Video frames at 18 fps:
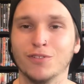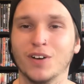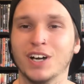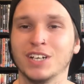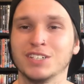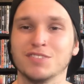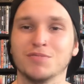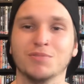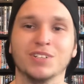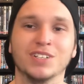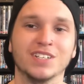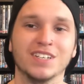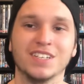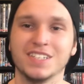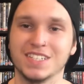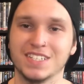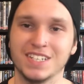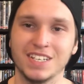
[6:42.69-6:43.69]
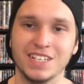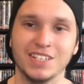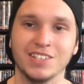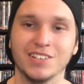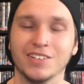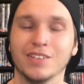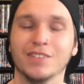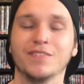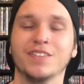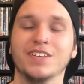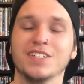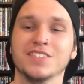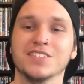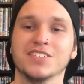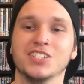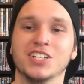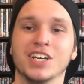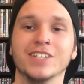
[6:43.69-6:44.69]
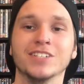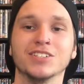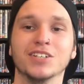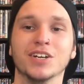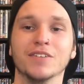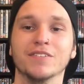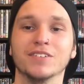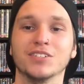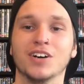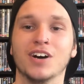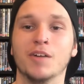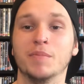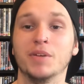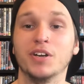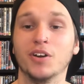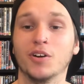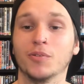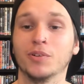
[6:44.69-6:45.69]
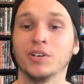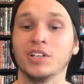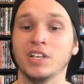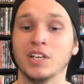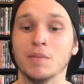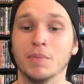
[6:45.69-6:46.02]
I just wanted to see, if things had changed over time, and not really.